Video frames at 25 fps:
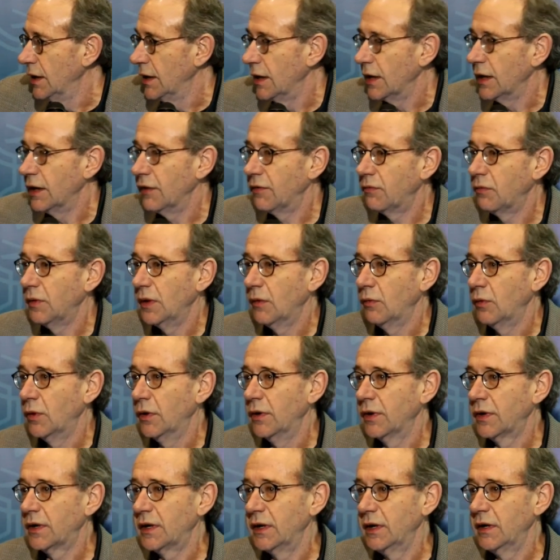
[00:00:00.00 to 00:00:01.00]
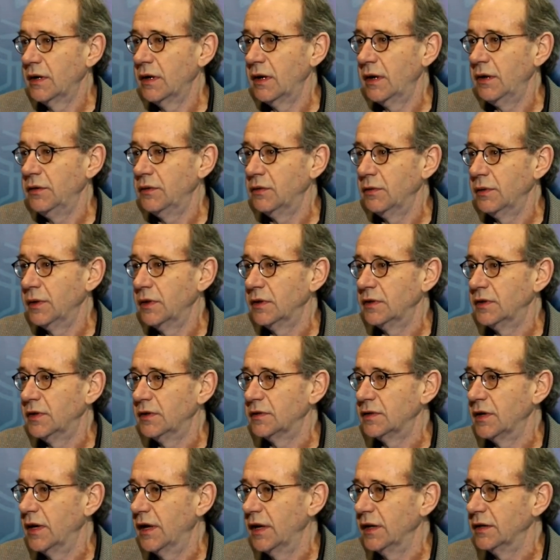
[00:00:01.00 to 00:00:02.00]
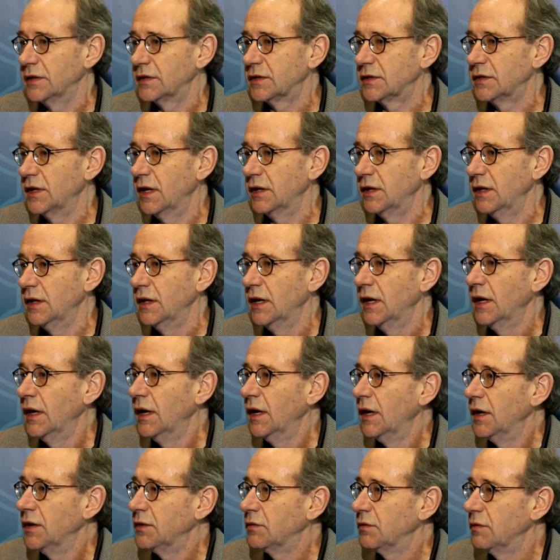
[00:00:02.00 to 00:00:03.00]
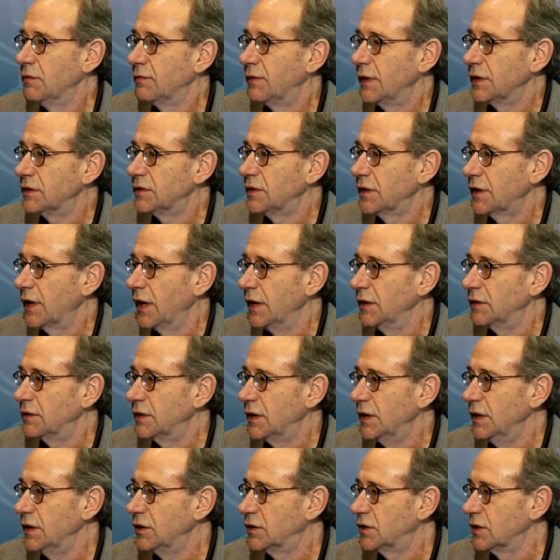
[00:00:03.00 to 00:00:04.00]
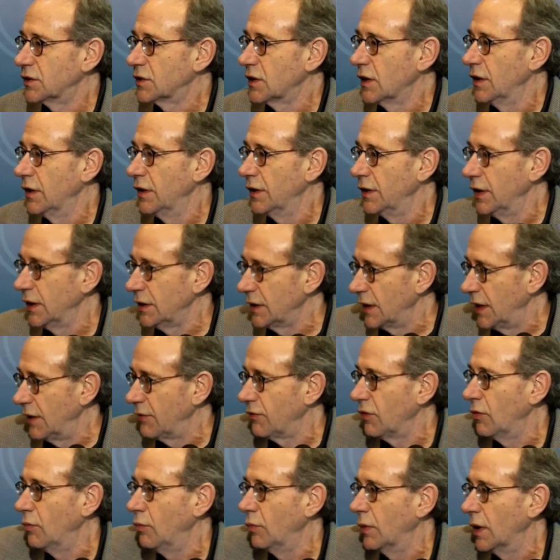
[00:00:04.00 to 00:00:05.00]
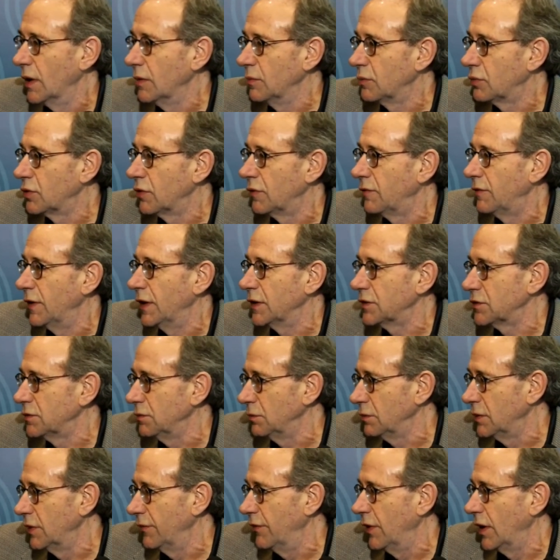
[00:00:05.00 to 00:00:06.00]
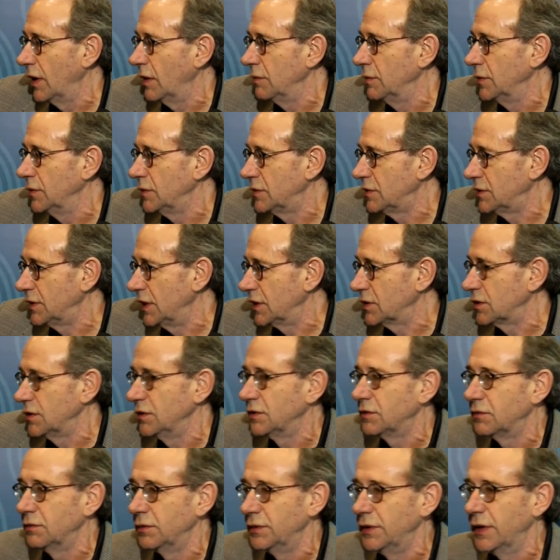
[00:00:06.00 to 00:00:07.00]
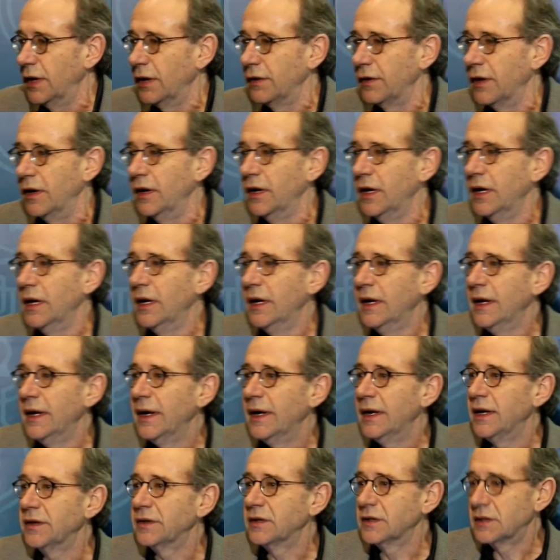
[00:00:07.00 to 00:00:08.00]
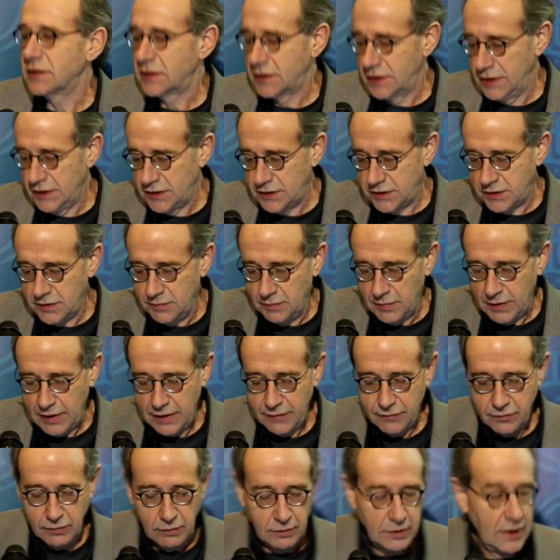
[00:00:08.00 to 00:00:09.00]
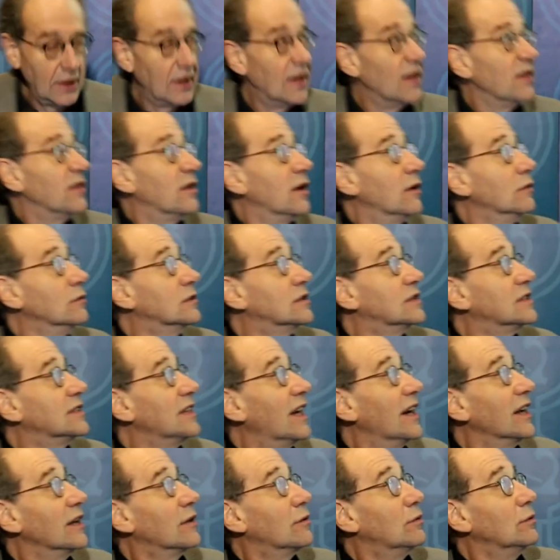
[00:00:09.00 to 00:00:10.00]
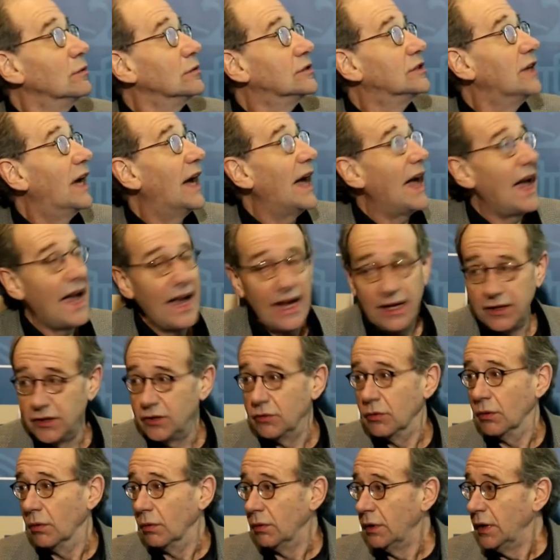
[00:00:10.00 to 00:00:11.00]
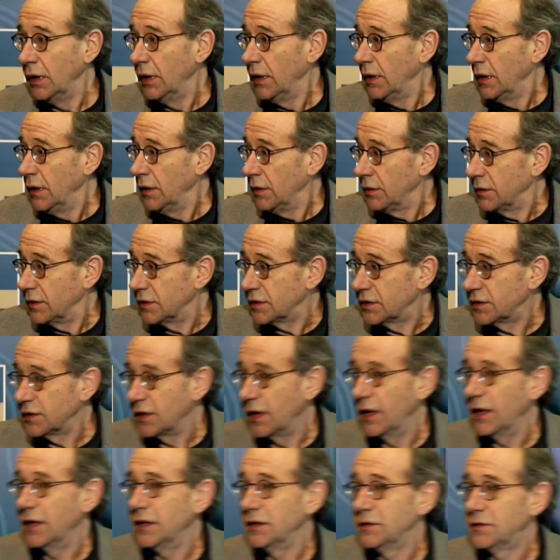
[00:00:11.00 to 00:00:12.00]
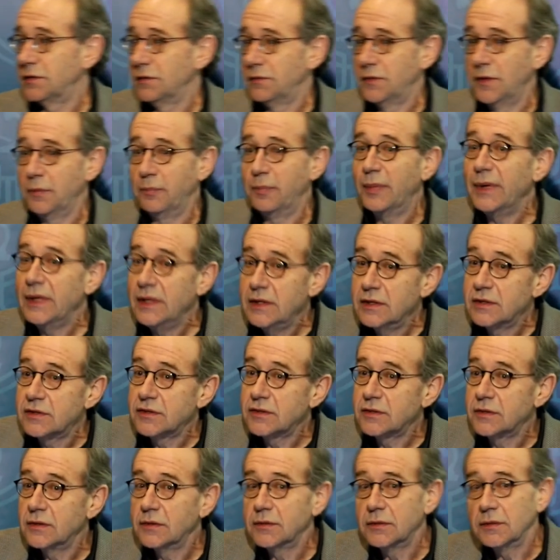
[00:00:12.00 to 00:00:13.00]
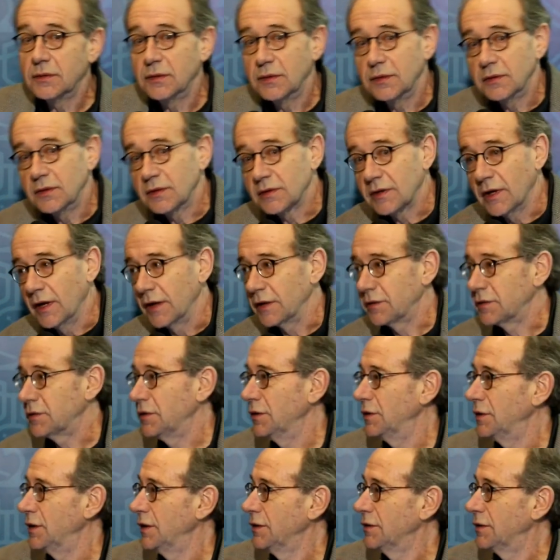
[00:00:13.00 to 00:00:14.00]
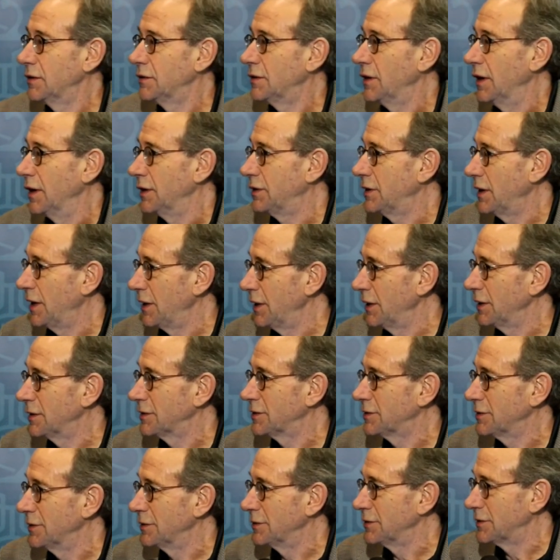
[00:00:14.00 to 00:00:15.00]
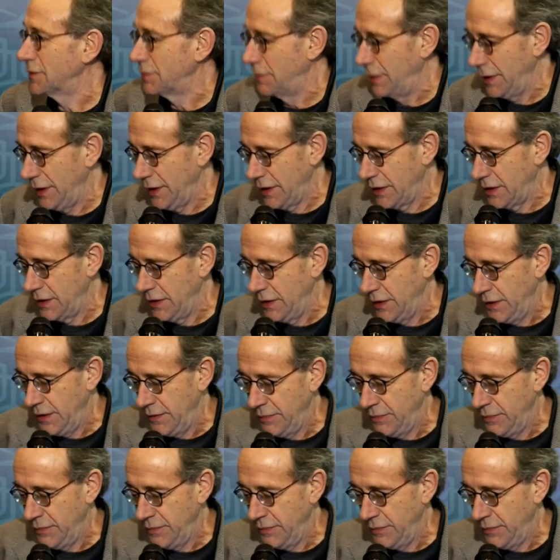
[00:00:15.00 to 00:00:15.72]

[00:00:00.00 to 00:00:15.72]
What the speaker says: If we're working and doing a design study to investigate teachers' learning there from one professional development session to another, at the system level, those cycles are annual. The size of the beast, it's like turning the Titanic, so to speak.